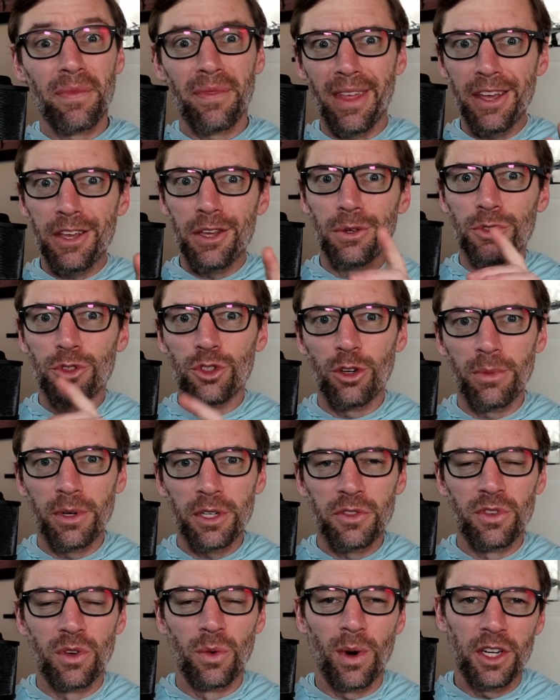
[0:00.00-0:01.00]
Thank you so
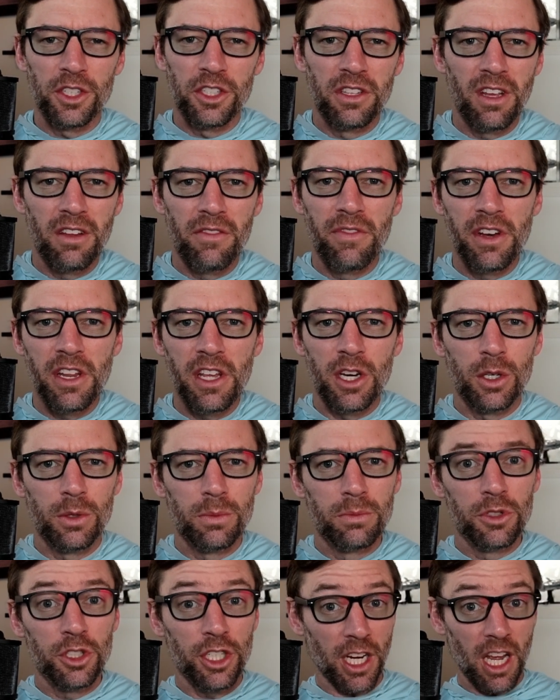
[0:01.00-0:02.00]
much for watching that video.
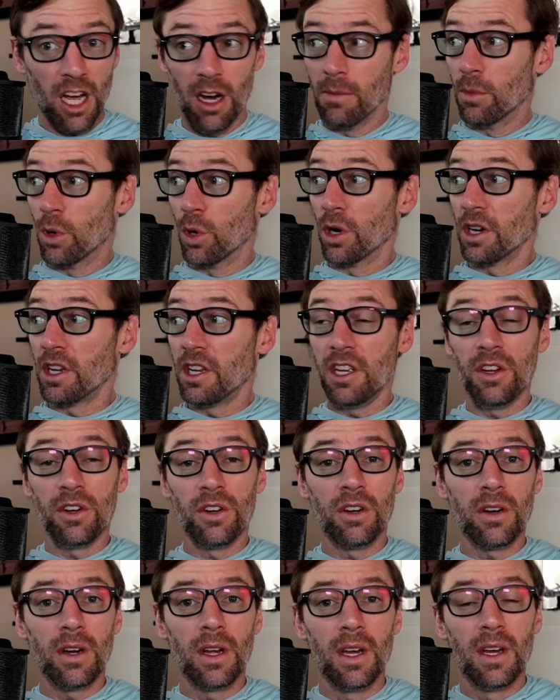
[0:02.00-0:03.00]
Check out more
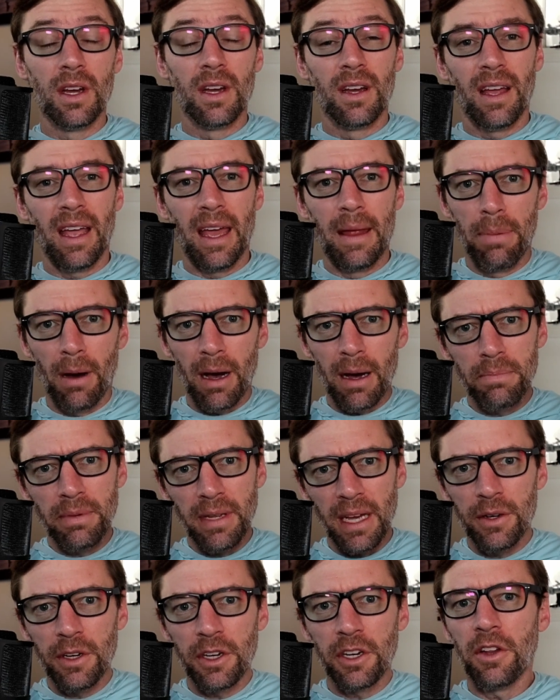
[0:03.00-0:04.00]
here and pop
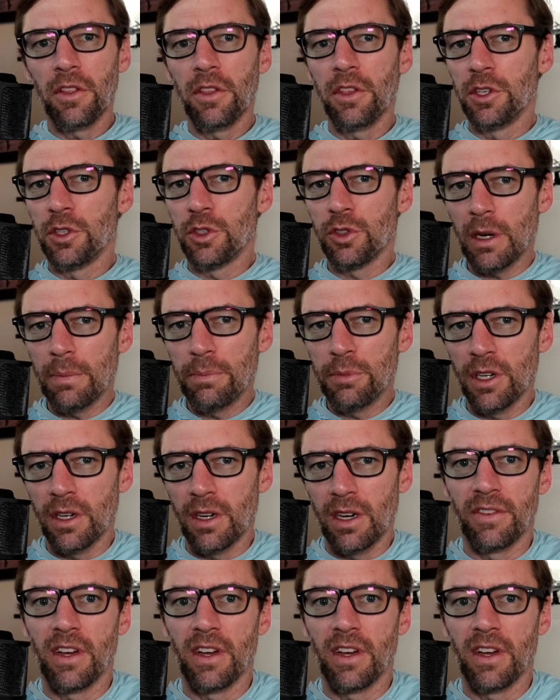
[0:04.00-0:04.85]
down into the description.